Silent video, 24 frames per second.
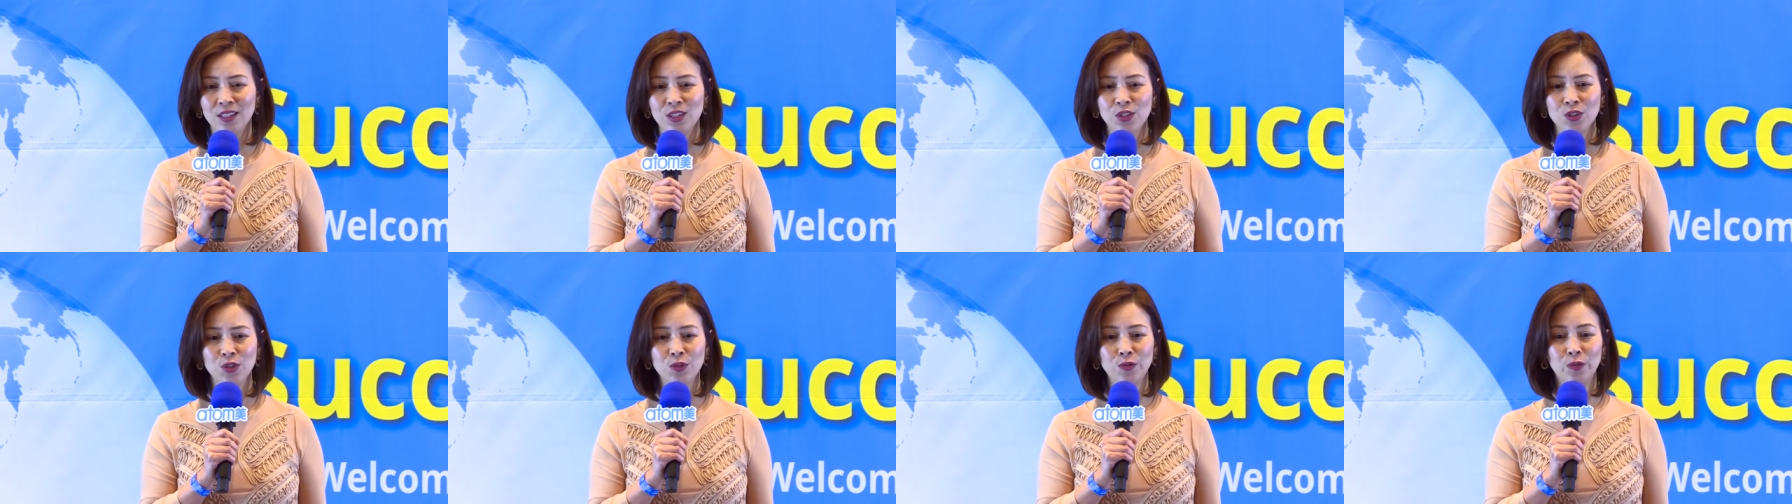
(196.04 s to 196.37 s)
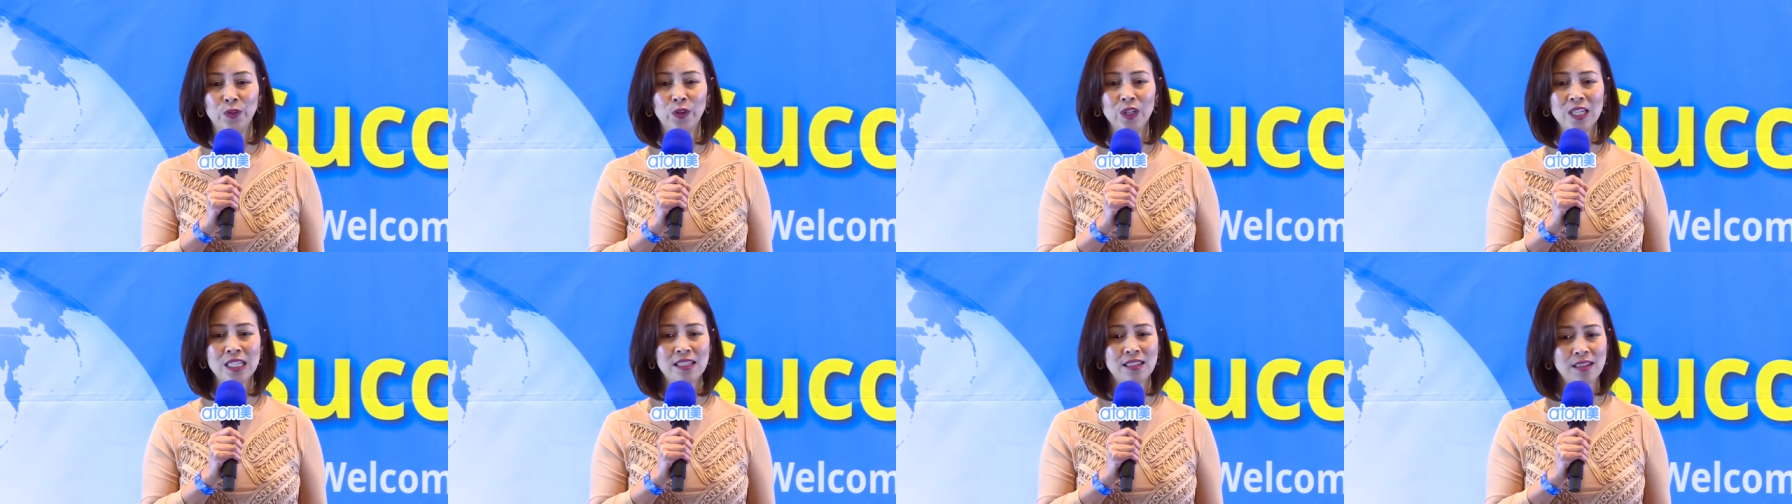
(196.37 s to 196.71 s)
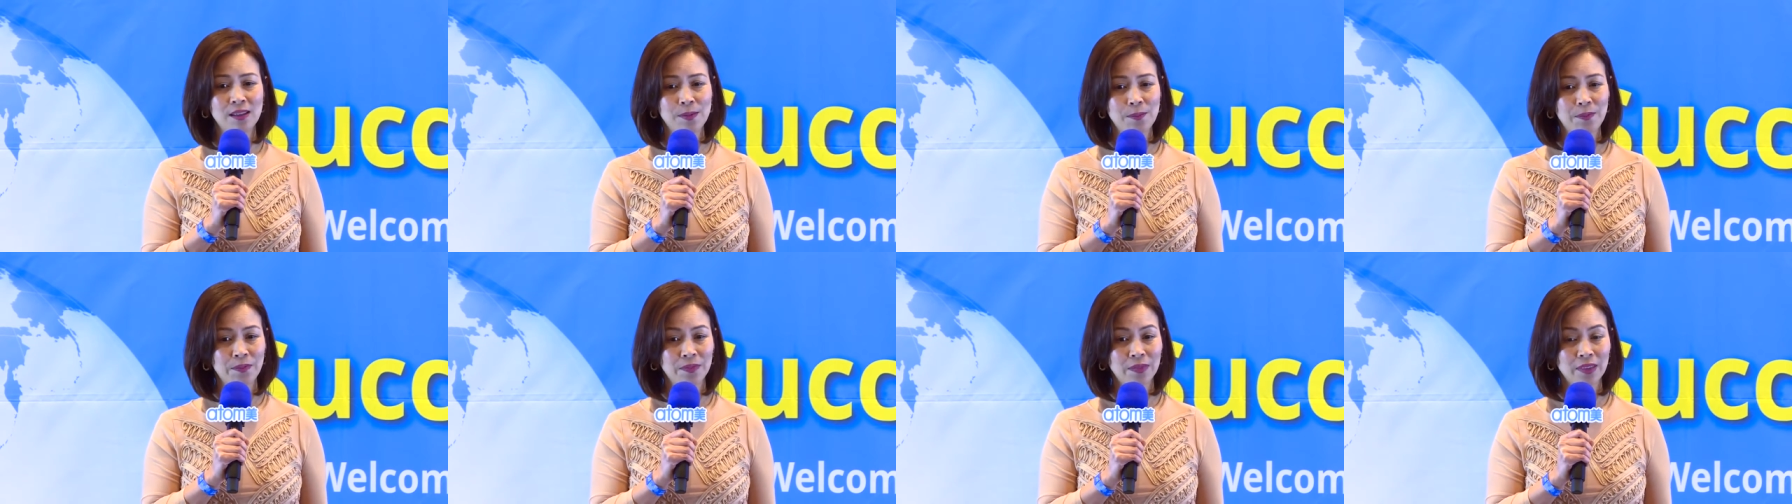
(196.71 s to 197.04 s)
So first,
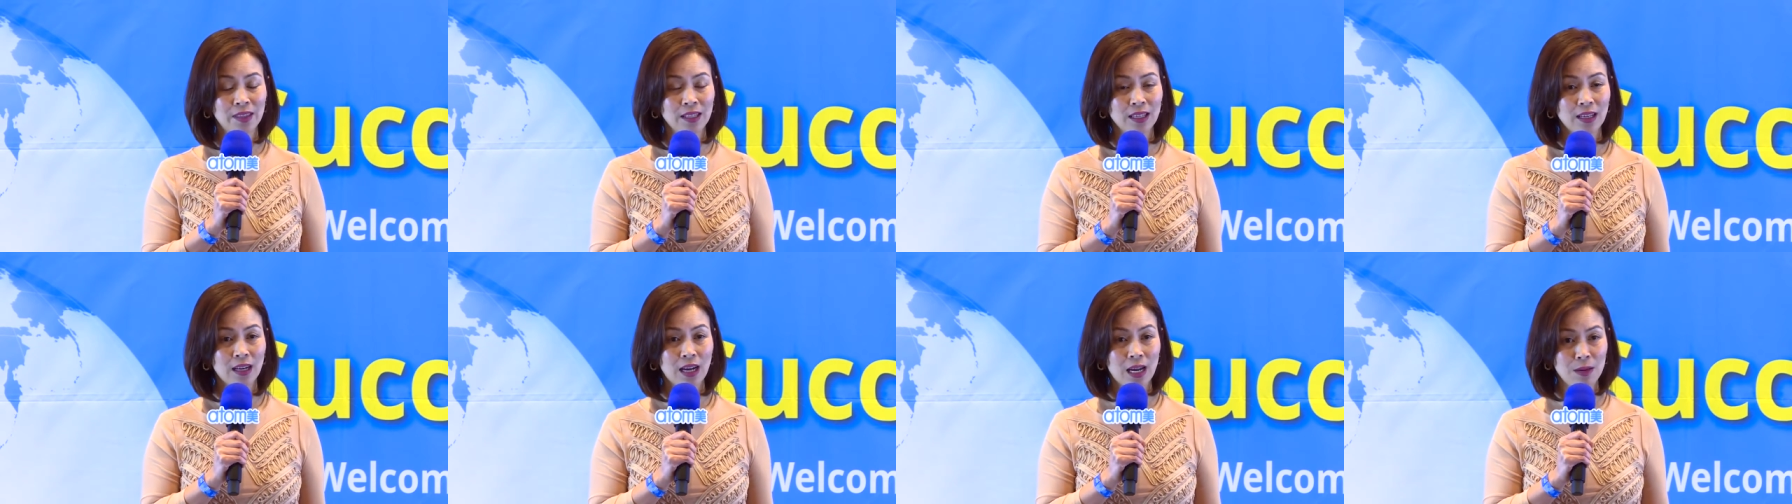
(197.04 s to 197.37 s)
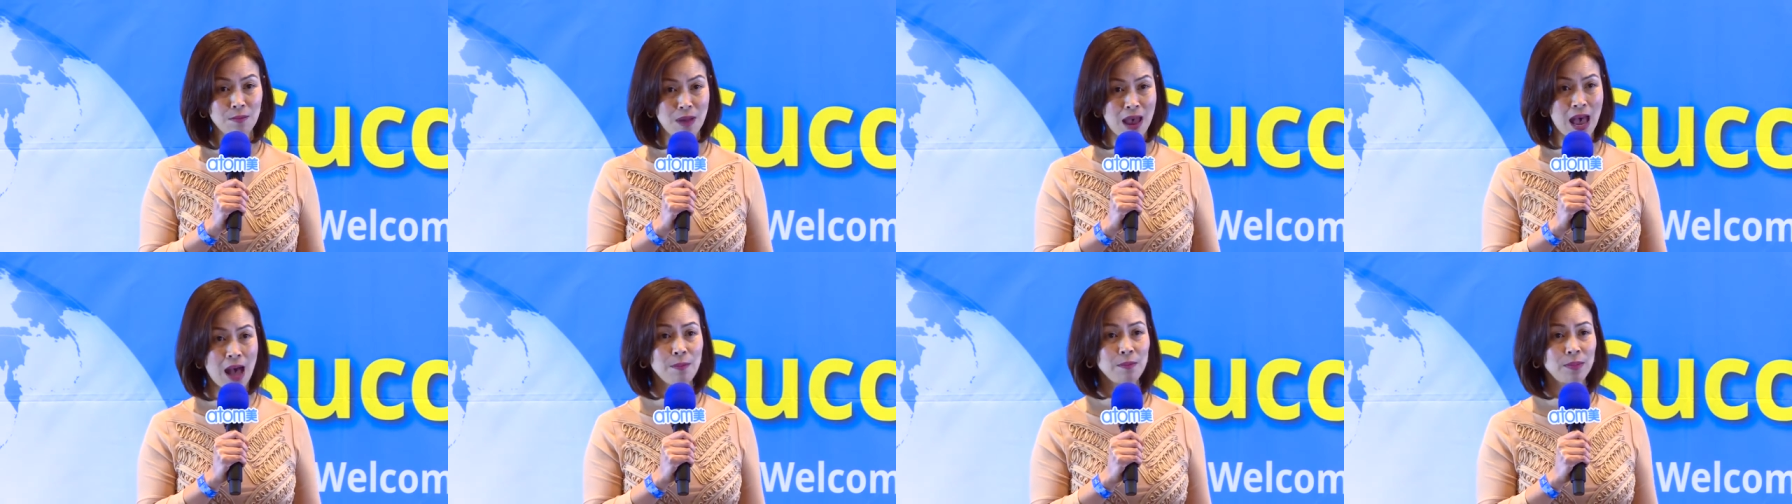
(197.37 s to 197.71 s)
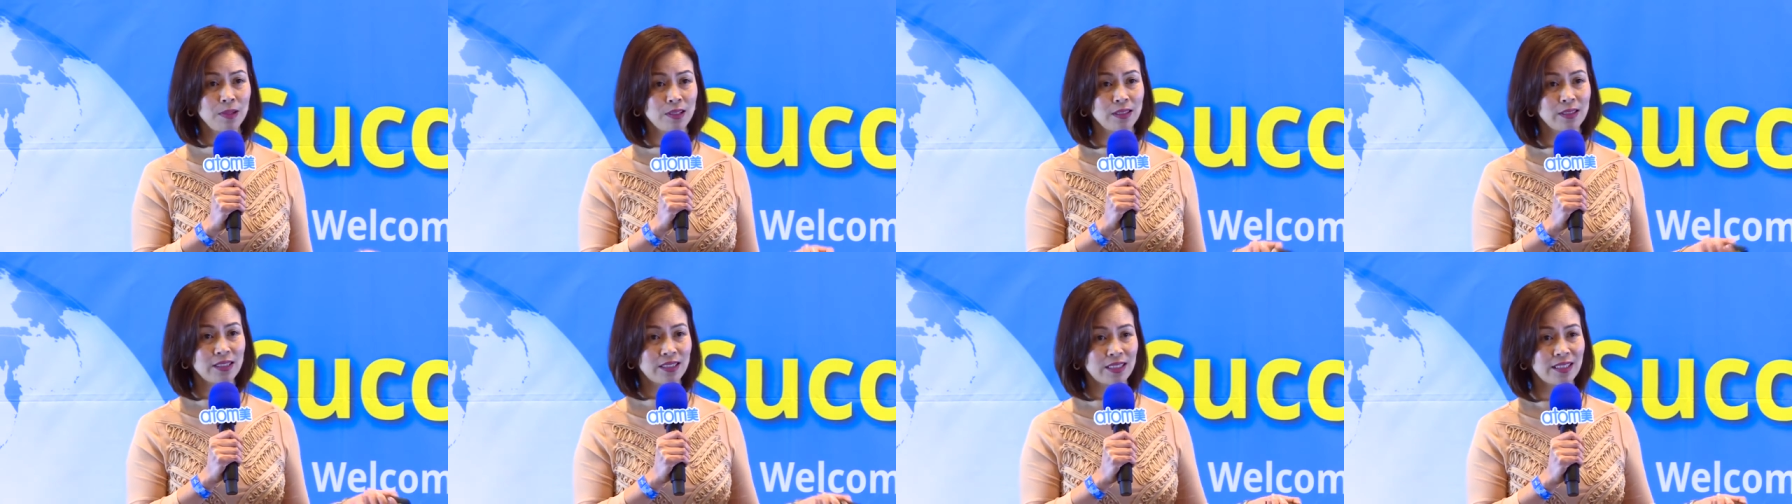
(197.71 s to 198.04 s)
I'm
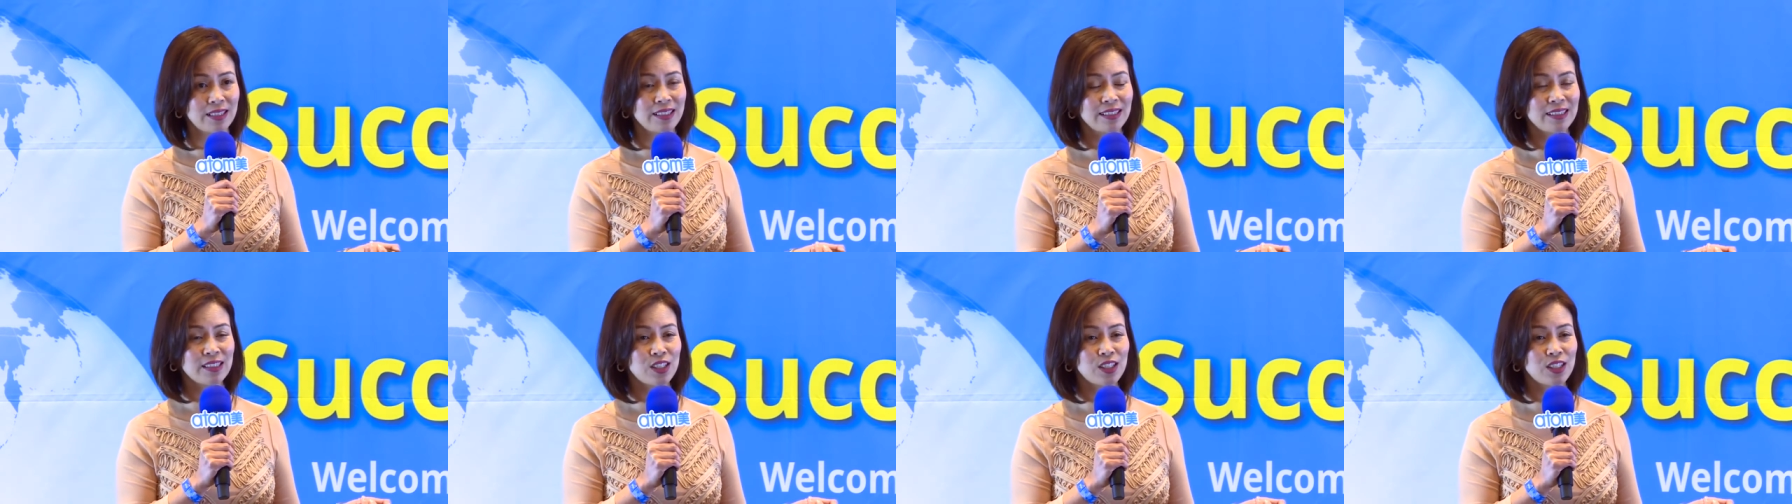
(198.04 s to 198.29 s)
humbled